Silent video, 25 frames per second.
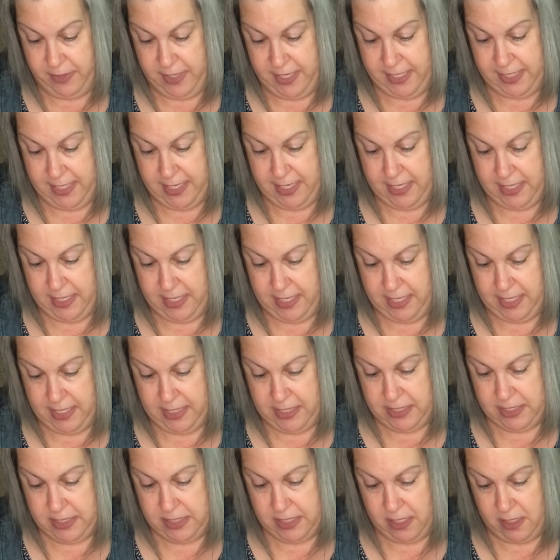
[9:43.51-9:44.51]
It can
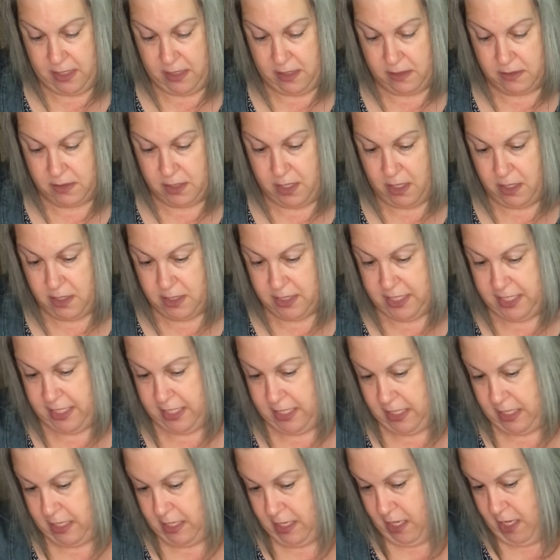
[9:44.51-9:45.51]
get all
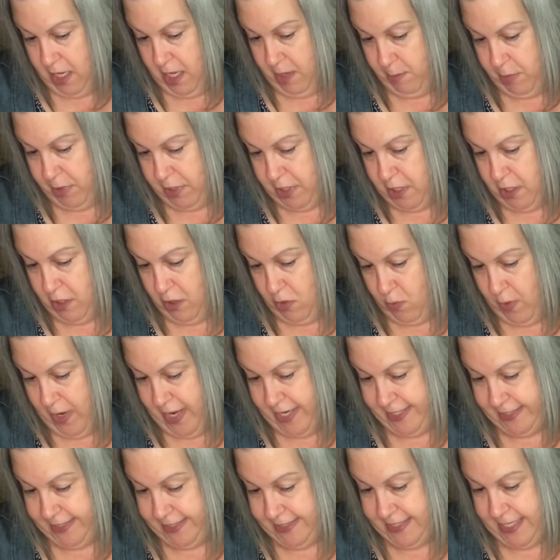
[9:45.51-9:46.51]
gunky, but you don't
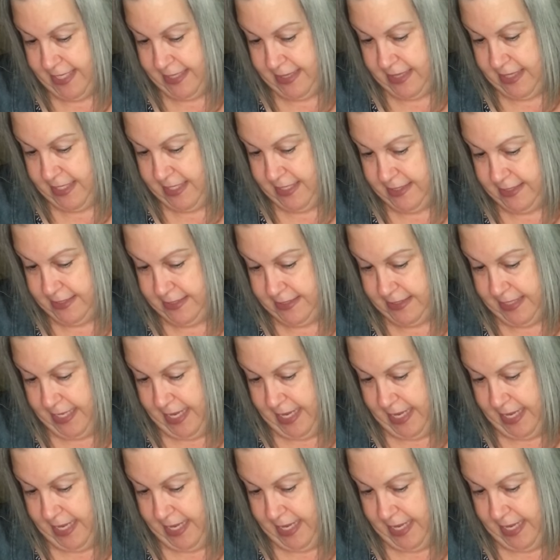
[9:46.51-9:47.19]
want to set this